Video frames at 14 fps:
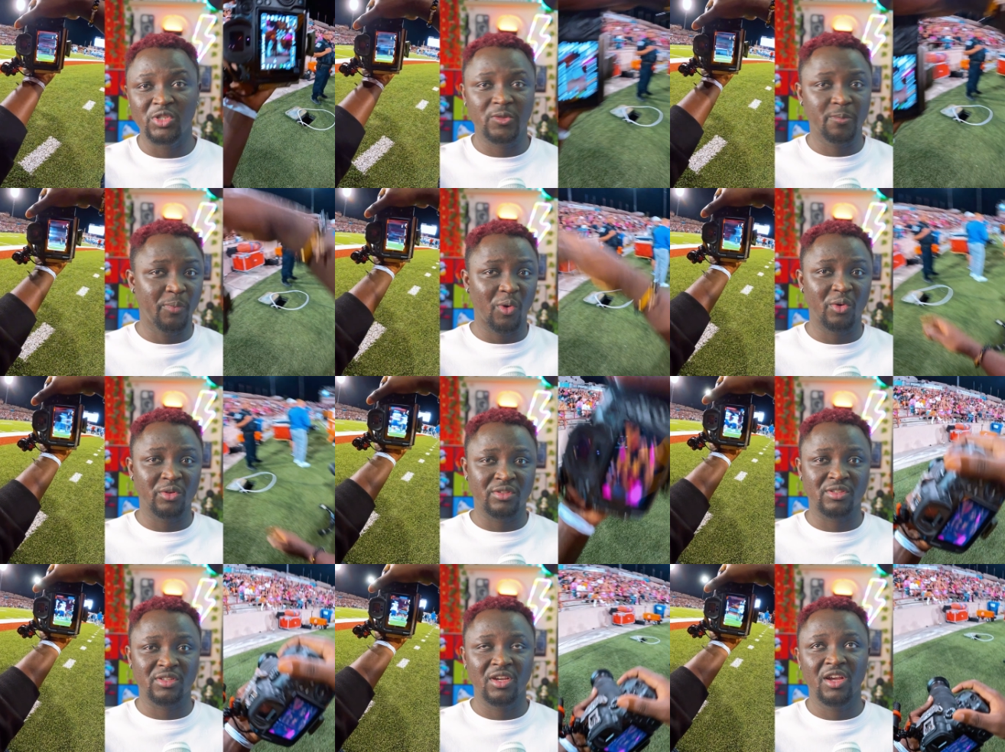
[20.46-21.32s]

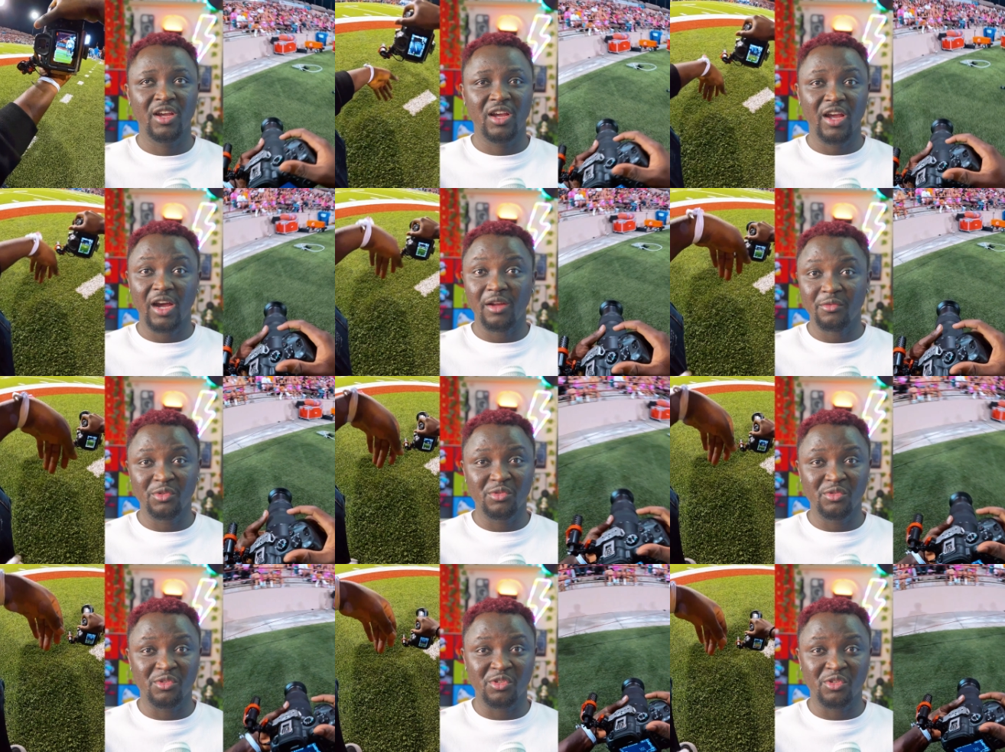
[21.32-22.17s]
sports, I've
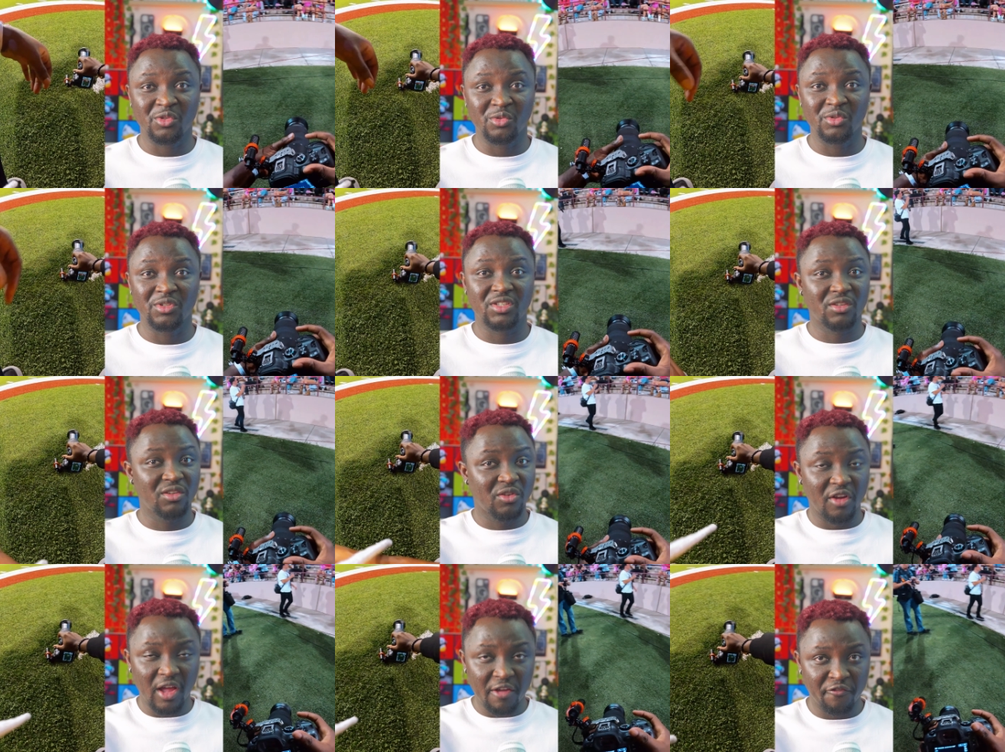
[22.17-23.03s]
used it to shoot
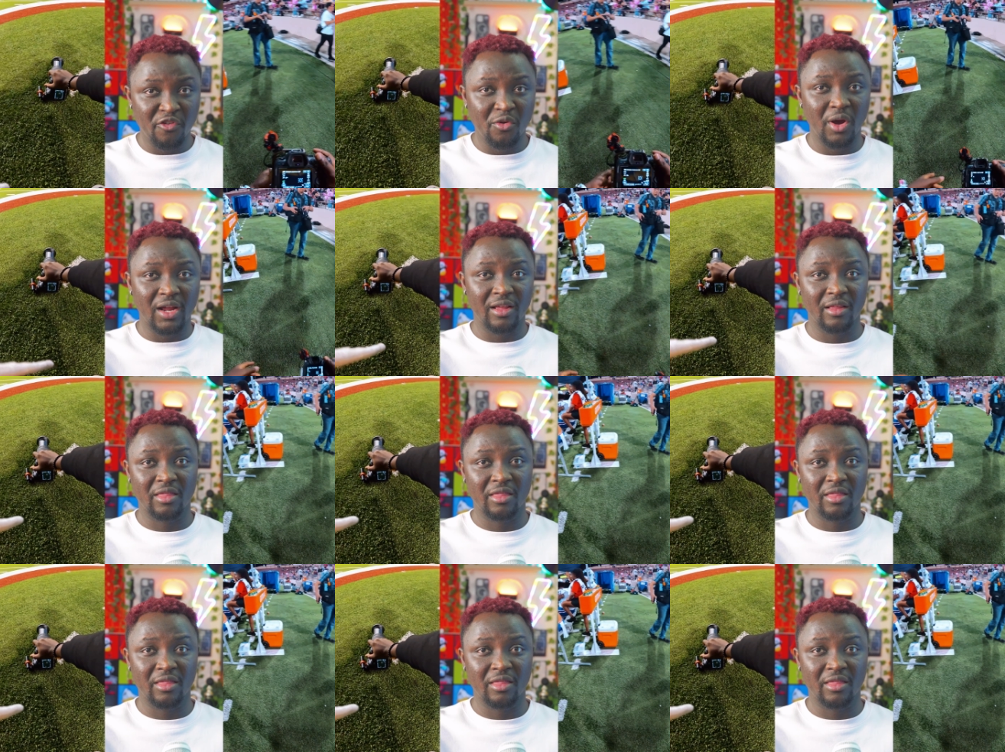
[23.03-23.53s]
a few other